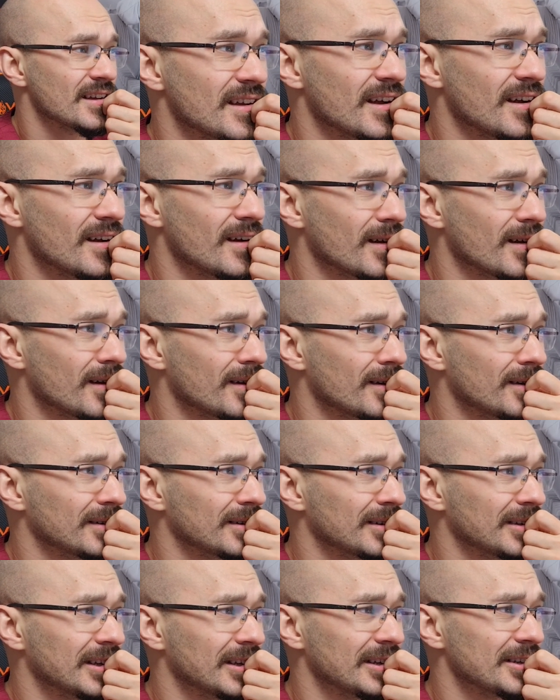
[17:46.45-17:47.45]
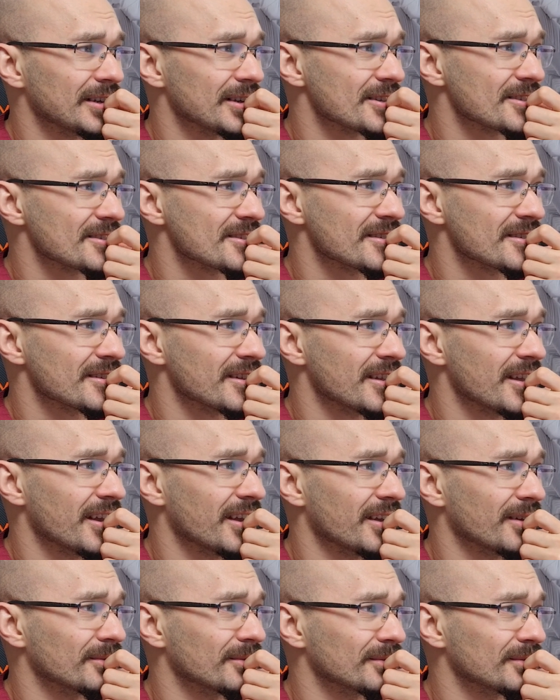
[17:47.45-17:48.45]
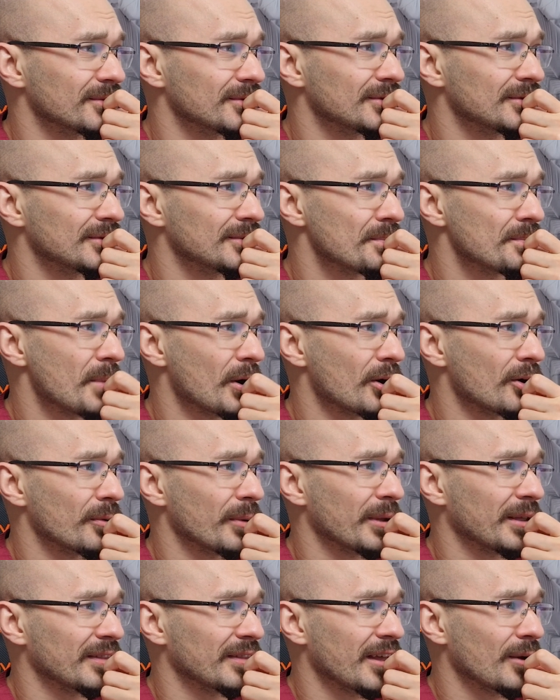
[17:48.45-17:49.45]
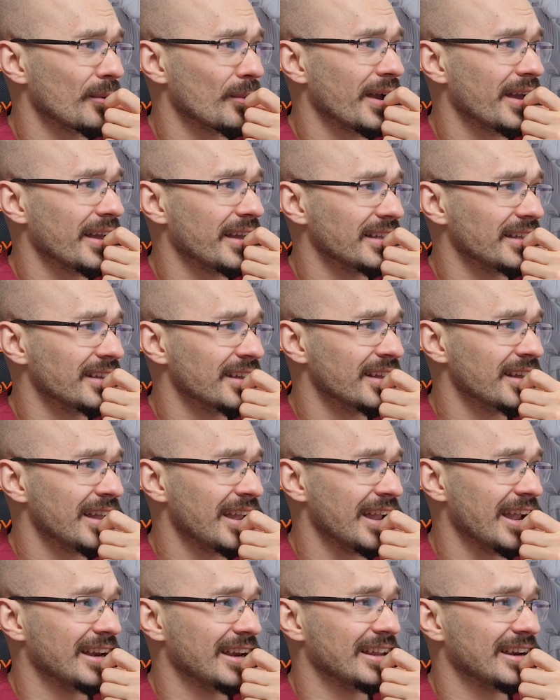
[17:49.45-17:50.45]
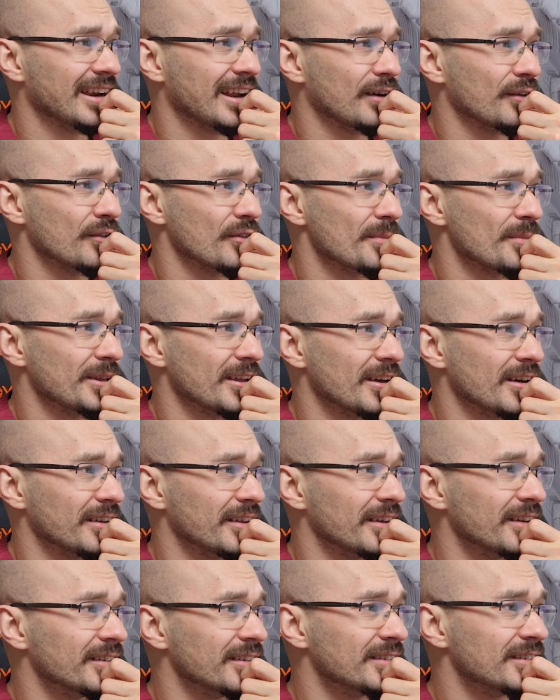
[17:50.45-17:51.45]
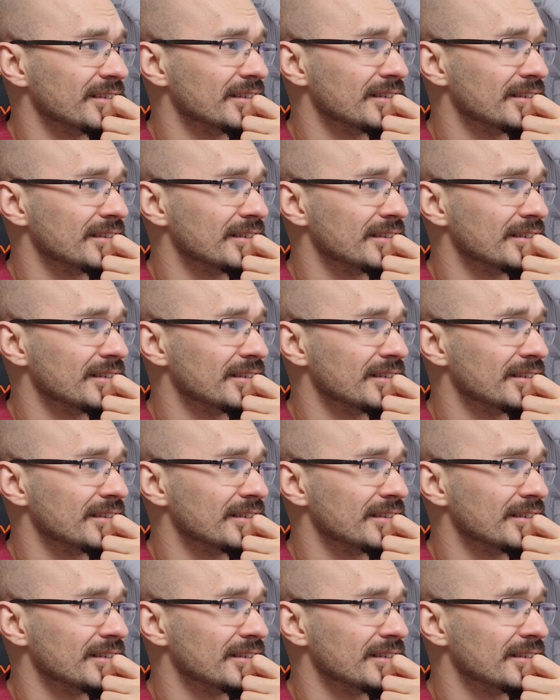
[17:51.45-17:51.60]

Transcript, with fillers: Ugh, oh, goodness, yeah burrowing their way in and out of the banana.